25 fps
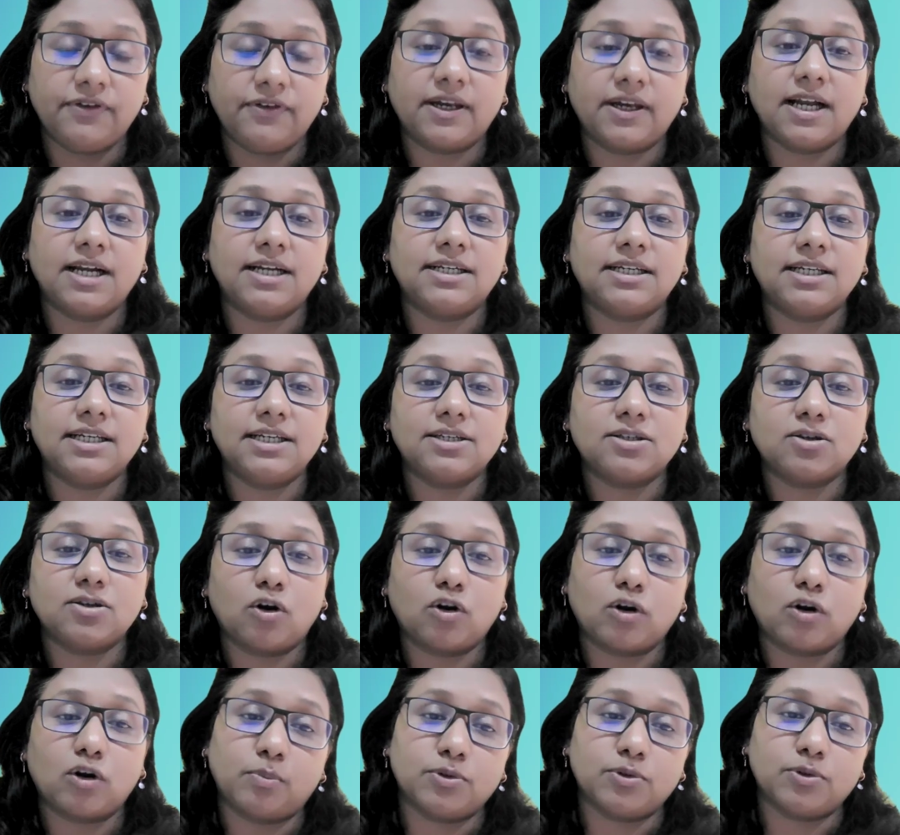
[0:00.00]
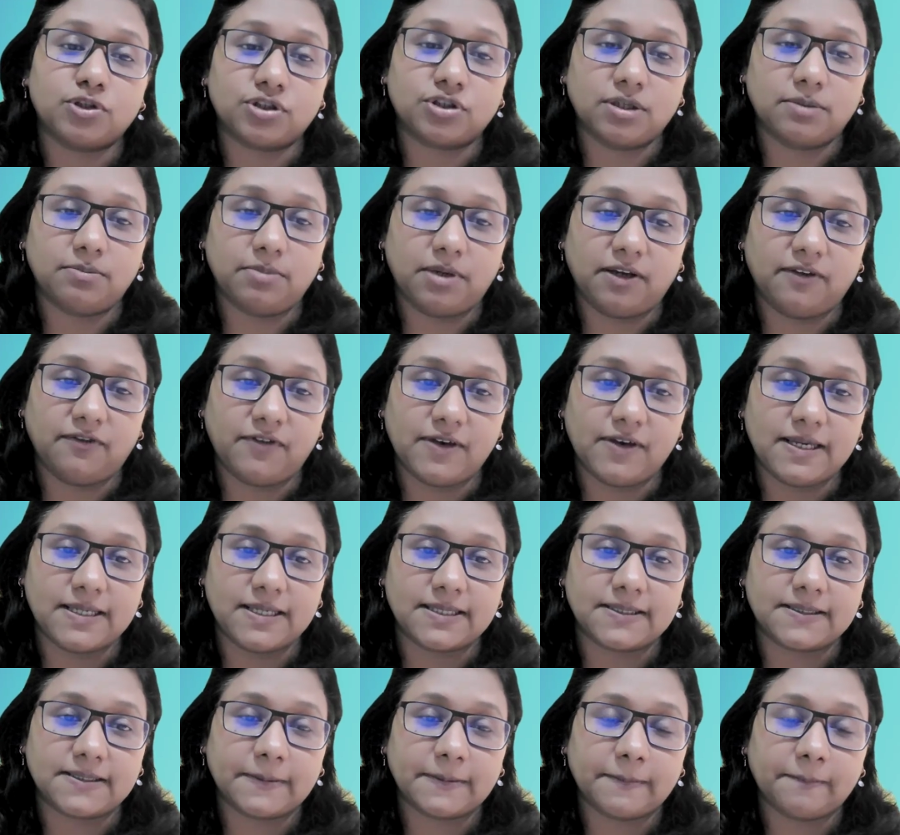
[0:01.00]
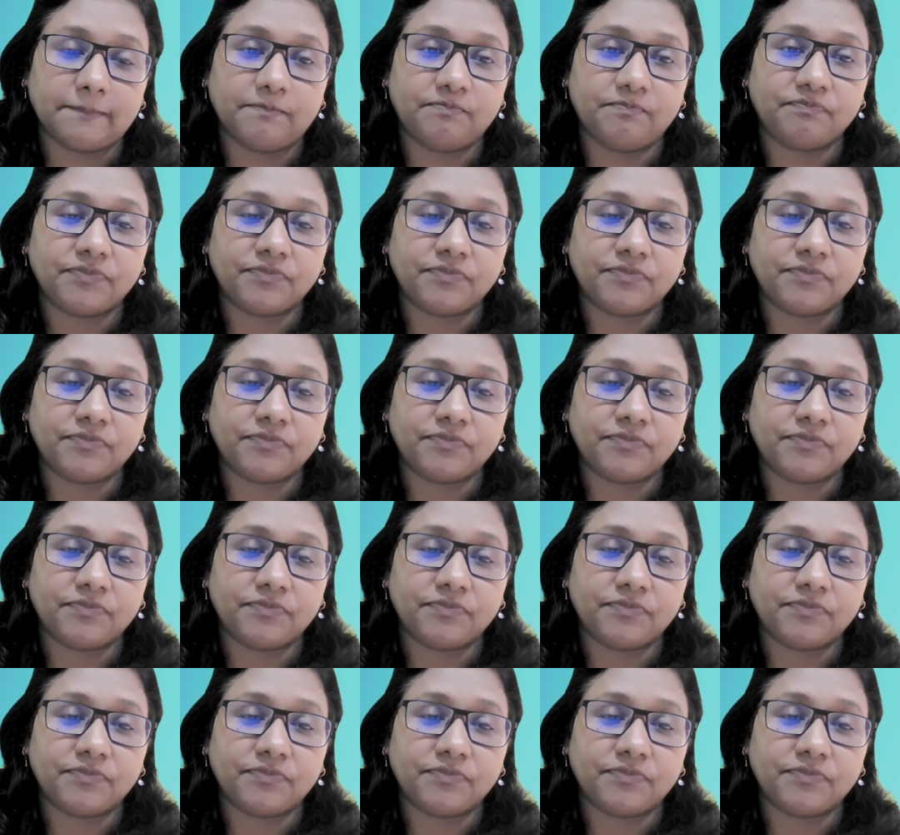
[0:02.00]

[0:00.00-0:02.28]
difficulties or opposition being faced.